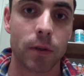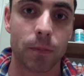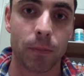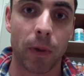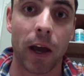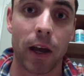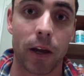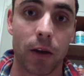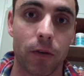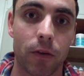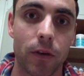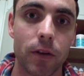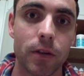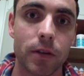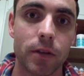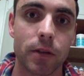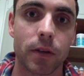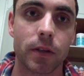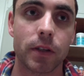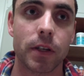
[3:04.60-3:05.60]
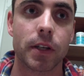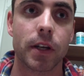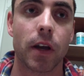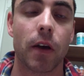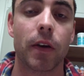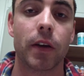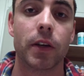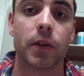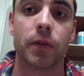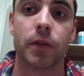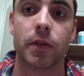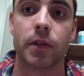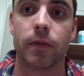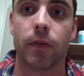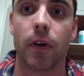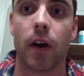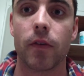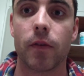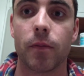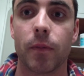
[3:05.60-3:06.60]
the pancreas, because it's going into a
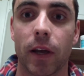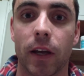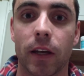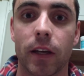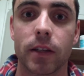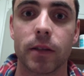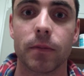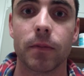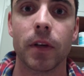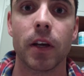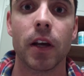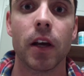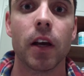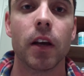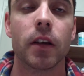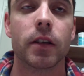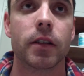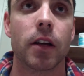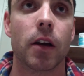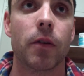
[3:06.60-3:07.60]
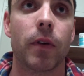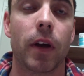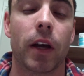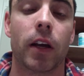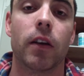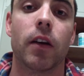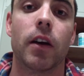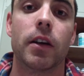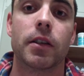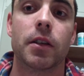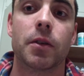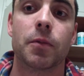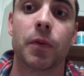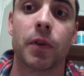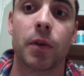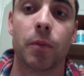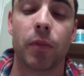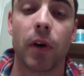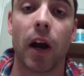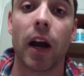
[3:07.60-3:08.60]
survival mechanism, so it recognizes
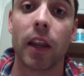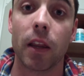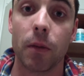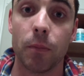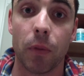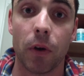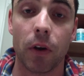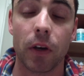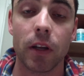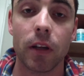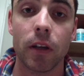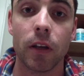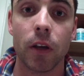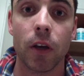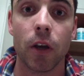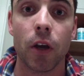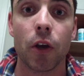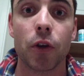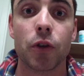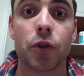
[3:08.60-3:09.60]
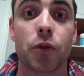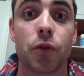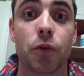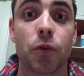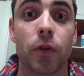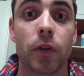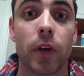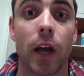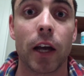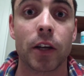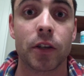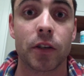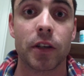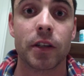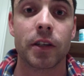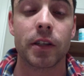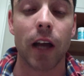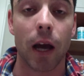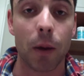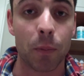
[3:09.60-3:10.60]
with the brain and the body to actually
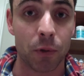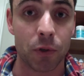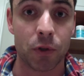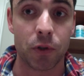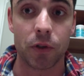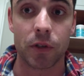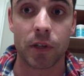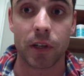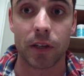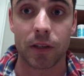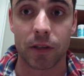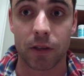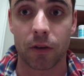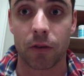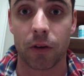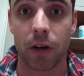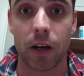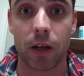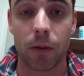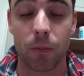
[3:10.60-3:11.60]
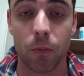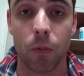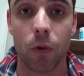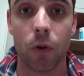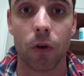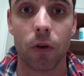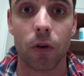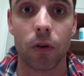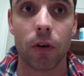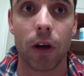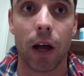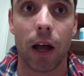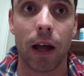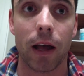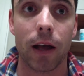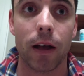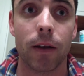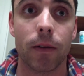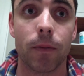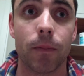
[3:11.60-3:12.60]
start producing and secreting more
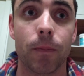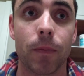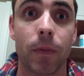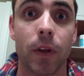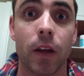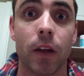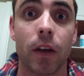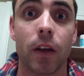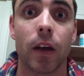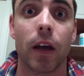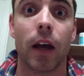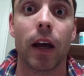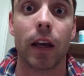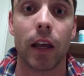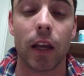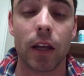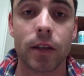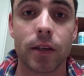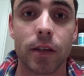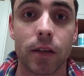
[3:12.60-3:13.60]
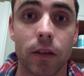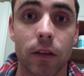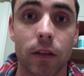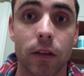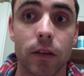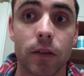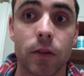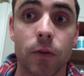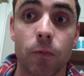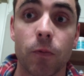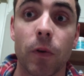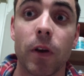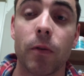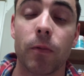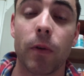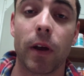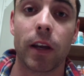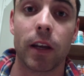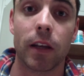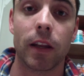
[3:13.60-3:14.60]
insulin to
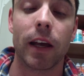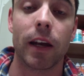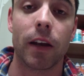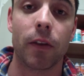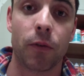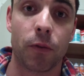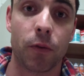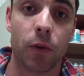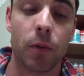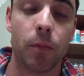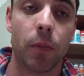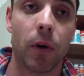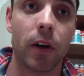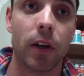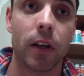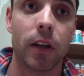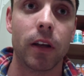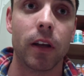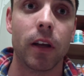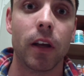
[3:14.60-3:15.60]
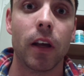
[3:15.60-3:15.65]
re-regulate it through the body.